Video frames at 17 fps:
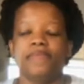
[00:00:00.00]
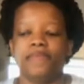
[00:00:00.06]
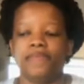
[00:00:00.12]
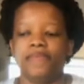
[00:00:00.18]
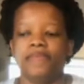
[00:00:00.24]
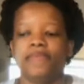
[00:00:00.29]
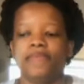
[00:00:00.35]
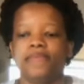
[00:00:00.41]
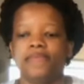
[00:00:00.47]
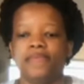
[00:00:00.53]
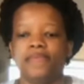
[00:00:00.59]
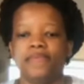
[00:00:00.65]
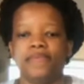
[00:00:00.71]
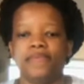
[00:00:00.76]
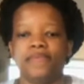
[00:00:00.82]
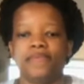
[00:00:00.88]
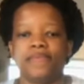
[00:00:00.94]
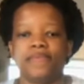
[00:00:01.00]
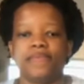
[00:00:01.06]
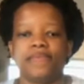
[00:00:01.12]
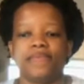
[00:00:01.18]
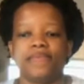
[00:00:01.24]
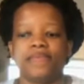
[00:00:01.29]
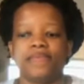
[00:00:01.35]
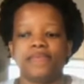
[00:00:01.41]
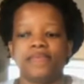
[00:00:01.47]

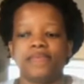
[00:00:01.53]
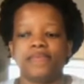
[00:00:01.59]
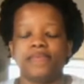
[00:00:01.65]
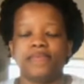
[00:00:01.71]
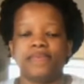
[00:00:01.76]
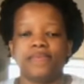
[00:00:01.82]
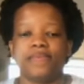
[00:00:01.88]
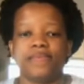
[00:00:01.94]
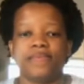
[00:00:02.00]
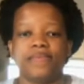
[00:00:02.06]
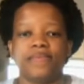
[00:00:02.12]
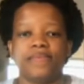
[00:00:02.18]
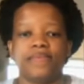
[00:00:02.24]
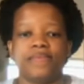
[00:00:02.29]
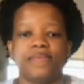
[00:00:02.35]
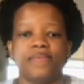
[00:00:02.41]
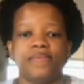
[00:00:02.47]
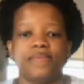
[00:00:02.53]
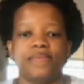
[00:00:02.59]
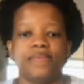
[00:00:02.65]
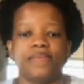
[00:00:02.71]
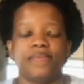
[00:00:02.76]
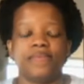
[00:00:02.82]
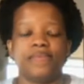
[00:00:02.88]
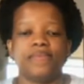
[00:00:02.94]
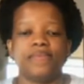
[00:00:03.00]

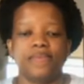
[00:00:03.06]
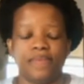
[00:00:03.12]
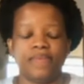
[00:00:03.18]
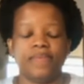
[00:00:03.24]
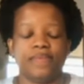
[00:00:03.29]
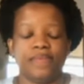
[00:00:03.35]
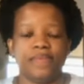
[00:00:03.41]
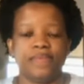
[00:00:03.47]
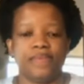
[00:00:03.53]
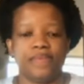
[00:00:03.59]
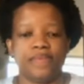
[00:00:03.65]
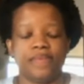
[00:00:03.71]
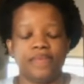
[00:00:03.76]
(silent)